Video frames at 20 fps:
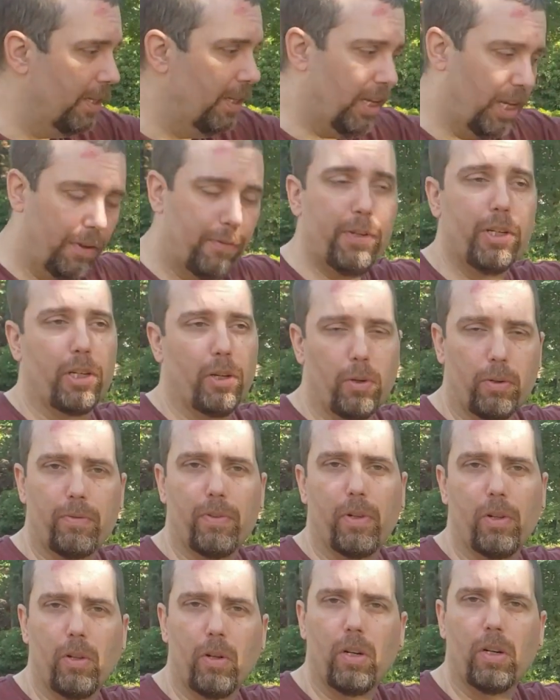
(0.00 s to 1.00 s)
if you're going for
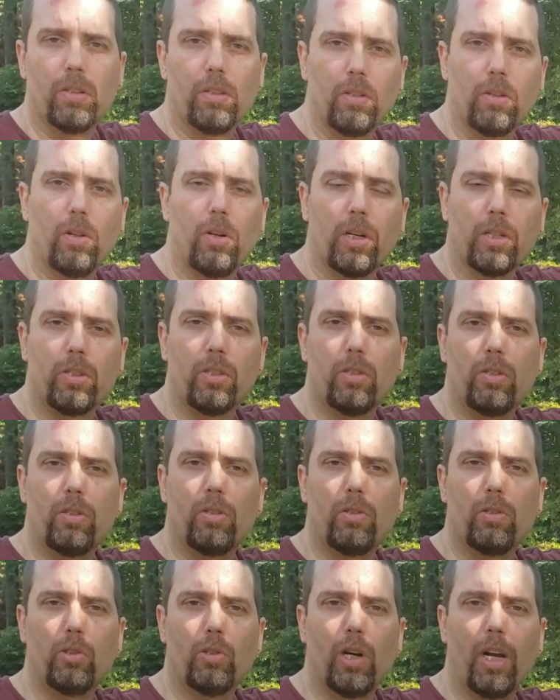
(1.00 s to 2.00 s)
a long
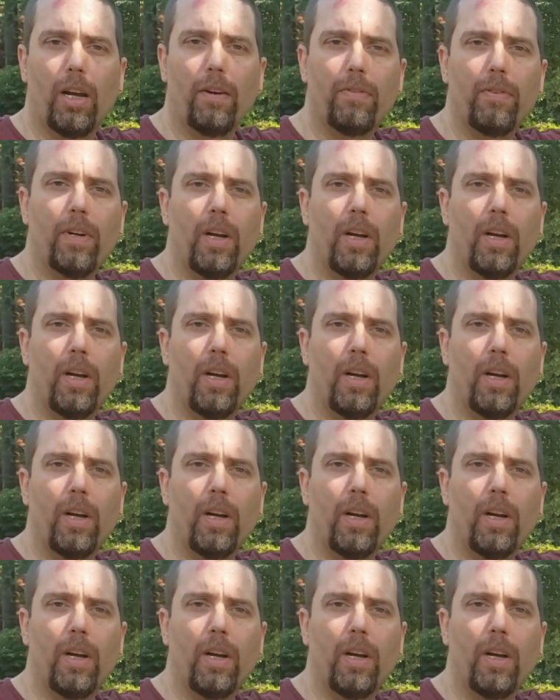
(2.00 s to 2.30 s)
drive,